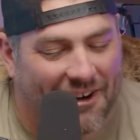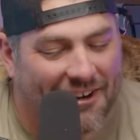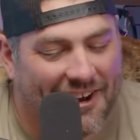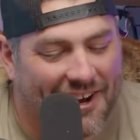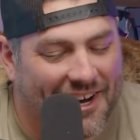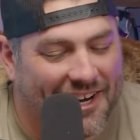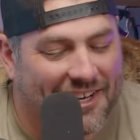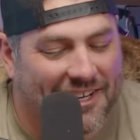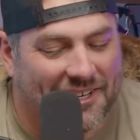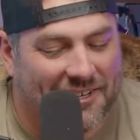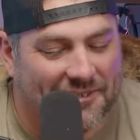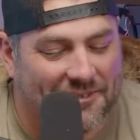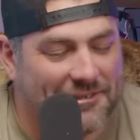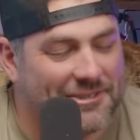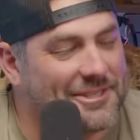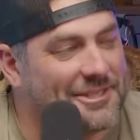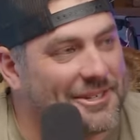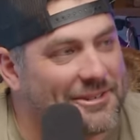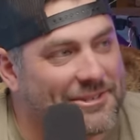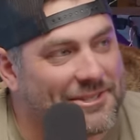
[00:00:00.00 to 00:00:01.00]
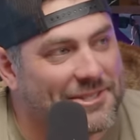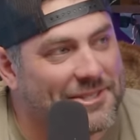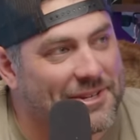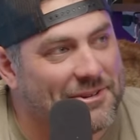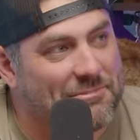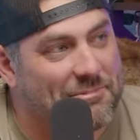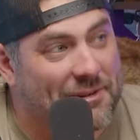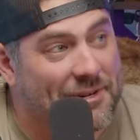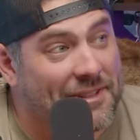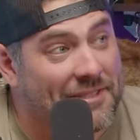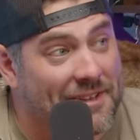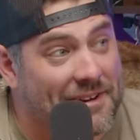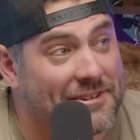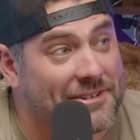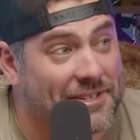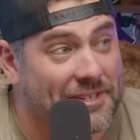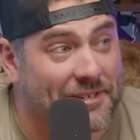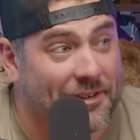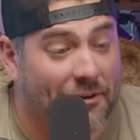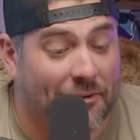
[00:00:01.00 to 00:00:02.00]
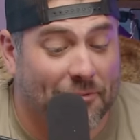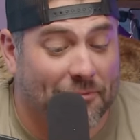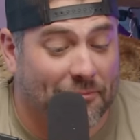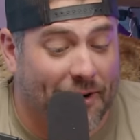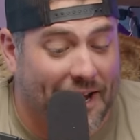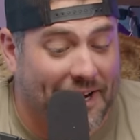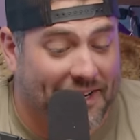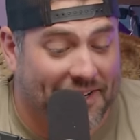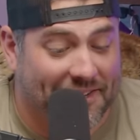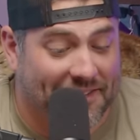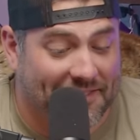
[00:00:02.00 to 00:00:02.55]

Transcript: are haikus so stupid, and there's a whole Reddit.